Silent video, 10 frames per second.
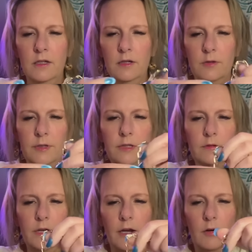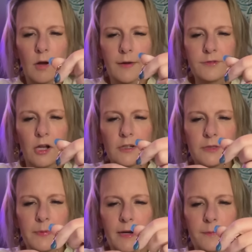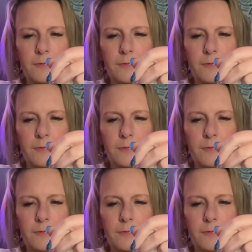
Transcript: you know, I've talked about it before.